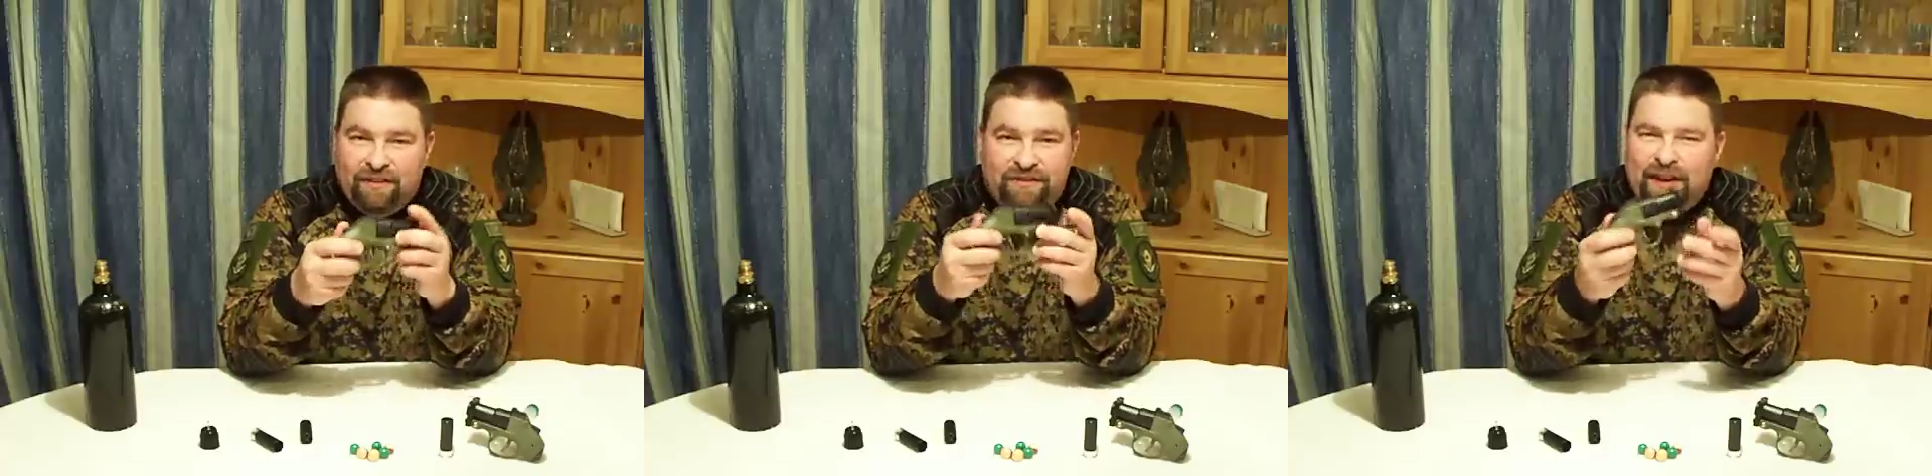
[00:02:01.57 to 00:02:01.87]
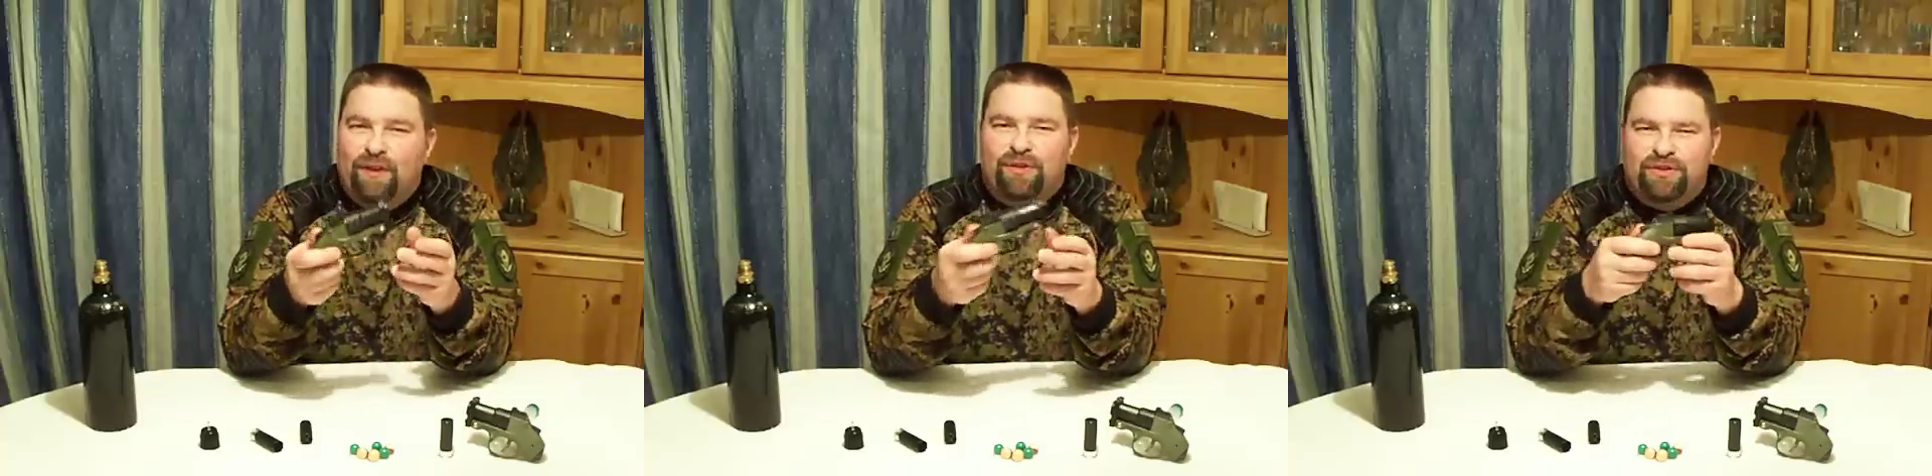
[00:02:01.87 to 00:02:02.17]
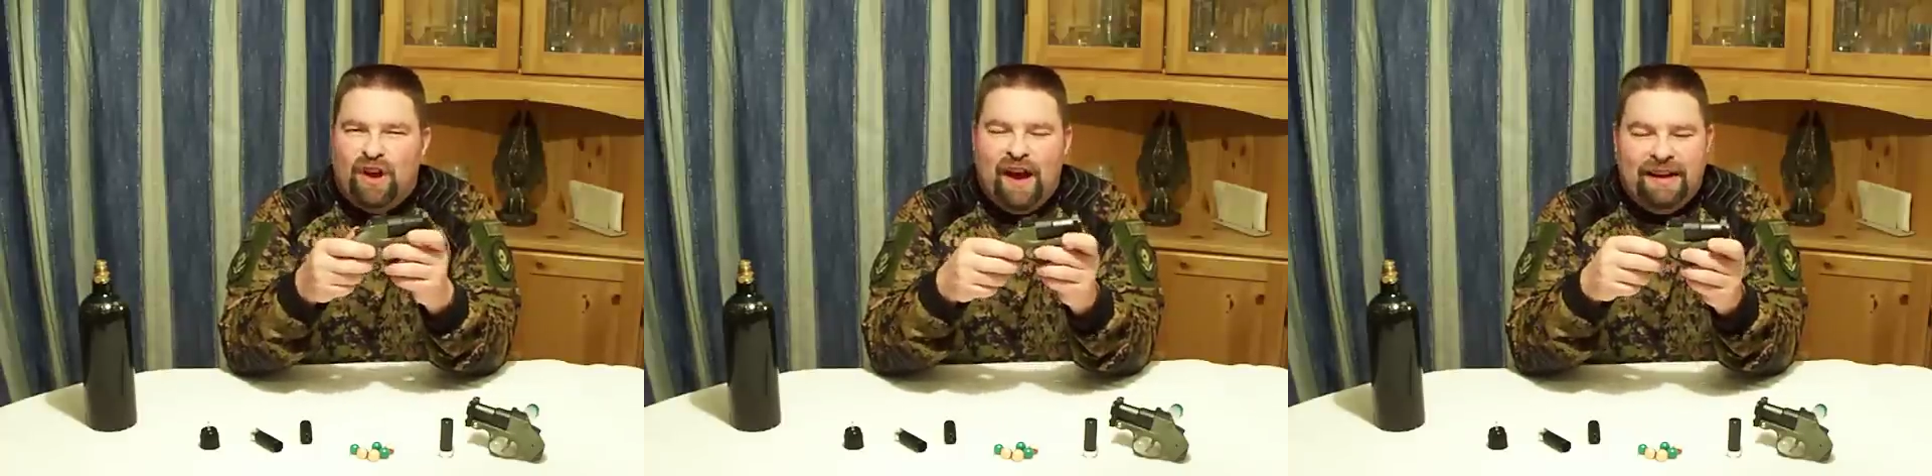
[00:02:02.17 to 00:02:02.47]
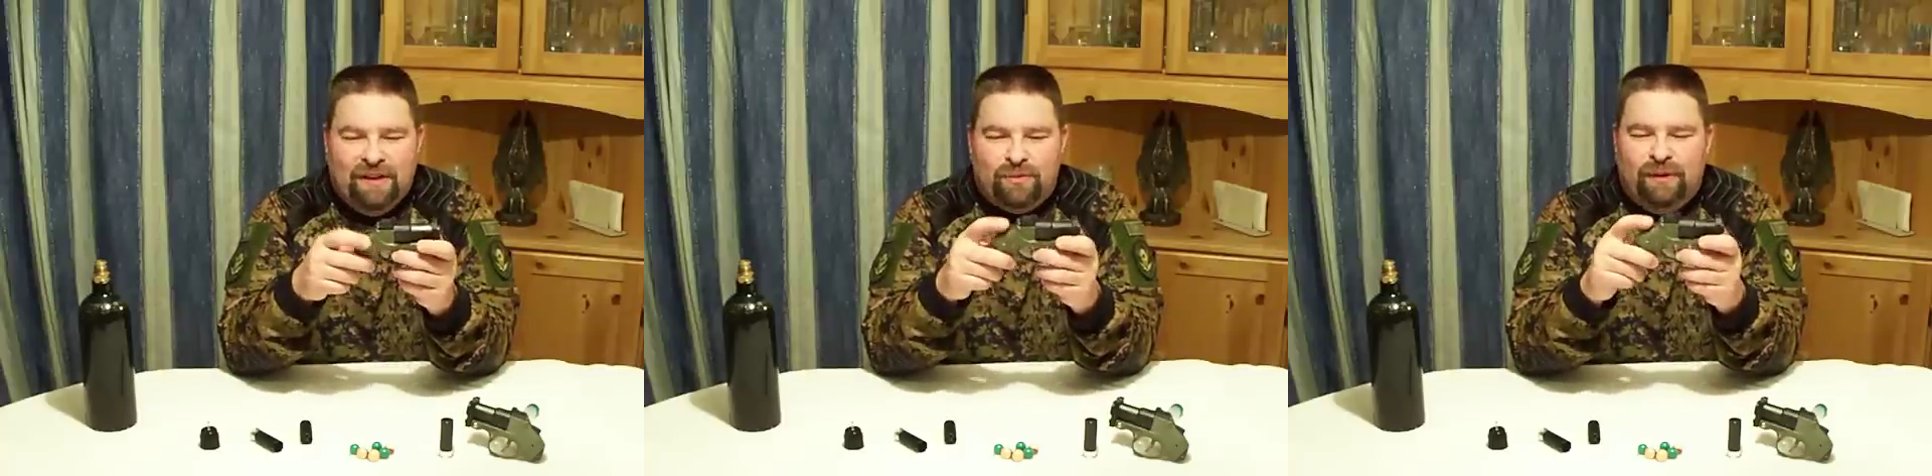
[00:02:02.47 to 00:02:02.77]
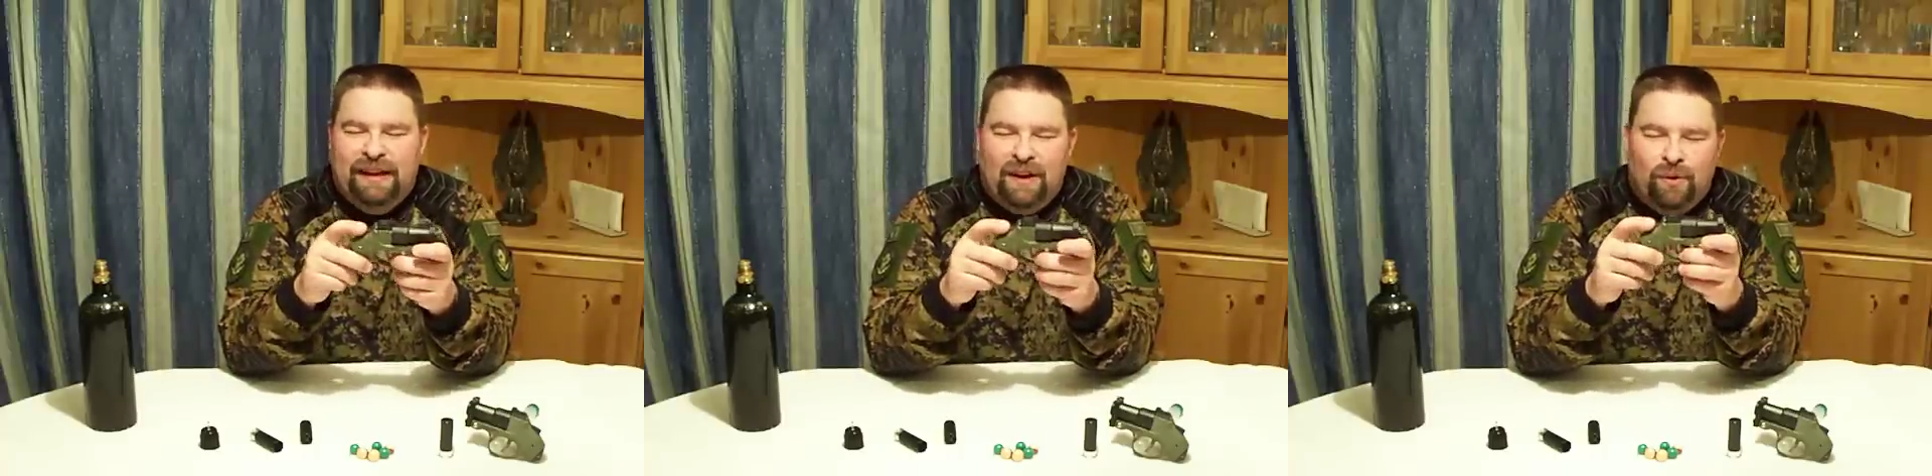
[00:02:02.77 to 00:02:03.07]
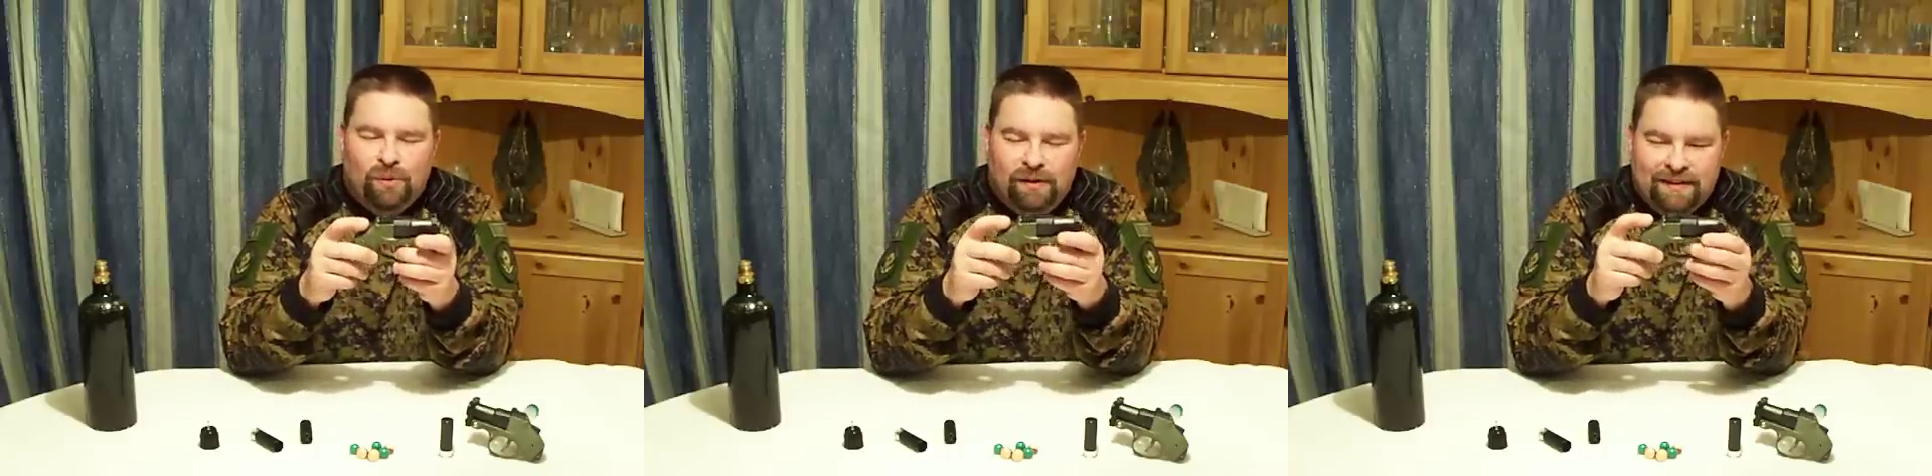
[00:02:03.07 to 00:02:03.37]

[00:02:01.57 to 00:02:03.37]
The single shot is really cool.